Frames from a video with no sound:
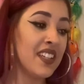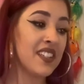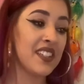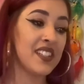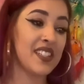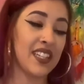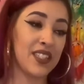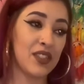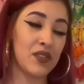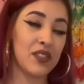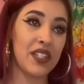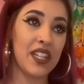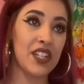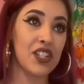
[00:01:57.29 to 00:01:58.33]
This sexual
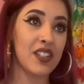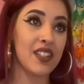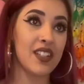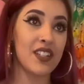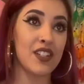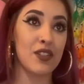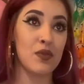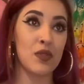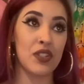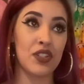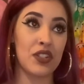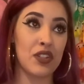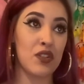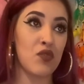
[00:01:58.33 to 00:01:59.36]
nature that just
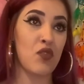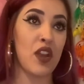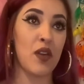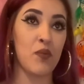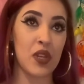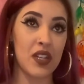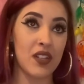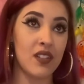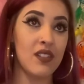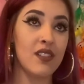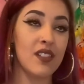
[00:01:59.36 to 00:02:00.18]
wants to go rampant,